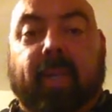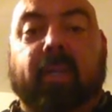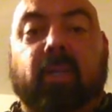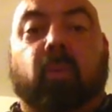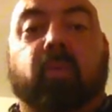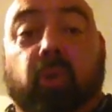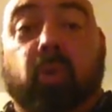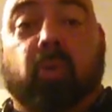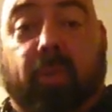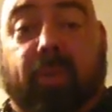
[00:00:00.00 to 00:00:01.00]
And you'll
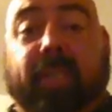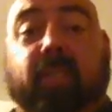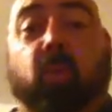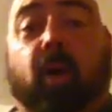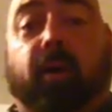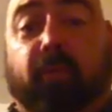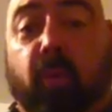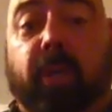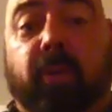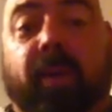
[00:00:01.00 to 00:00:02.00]
do the things that work
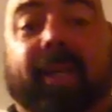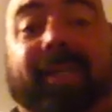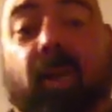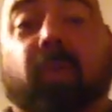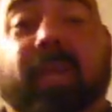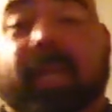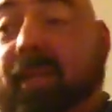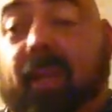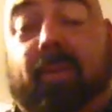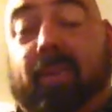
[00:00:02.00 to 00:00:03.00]
for you and
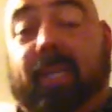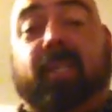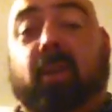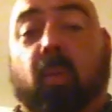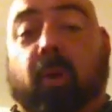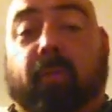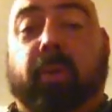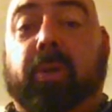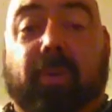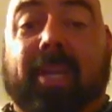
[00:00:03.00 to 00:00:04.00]
the things that don't work
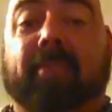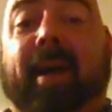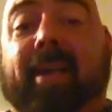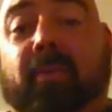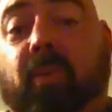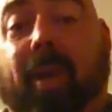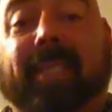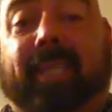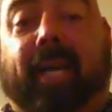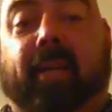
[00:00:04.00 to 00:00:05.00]
for you, you leave by the
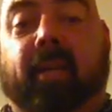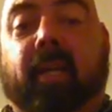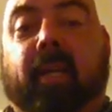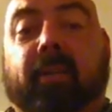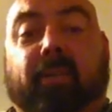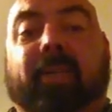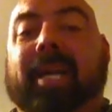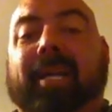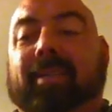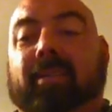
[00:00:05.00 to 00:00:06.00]
wayside. So you're
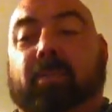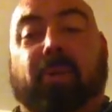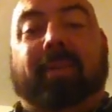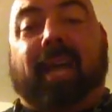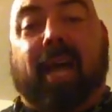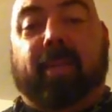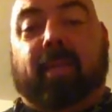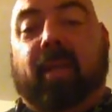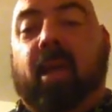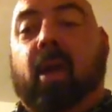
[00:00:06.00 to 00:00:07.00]
not putting time
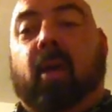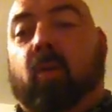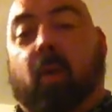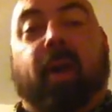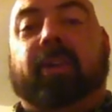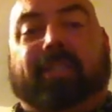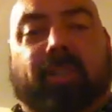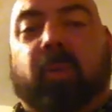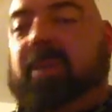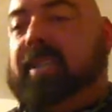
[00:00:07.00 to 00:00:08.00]
in wearing your
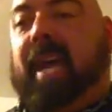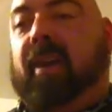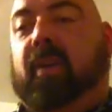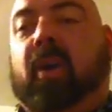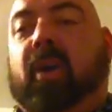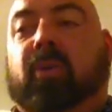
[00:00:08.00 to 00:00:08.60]
shoulders down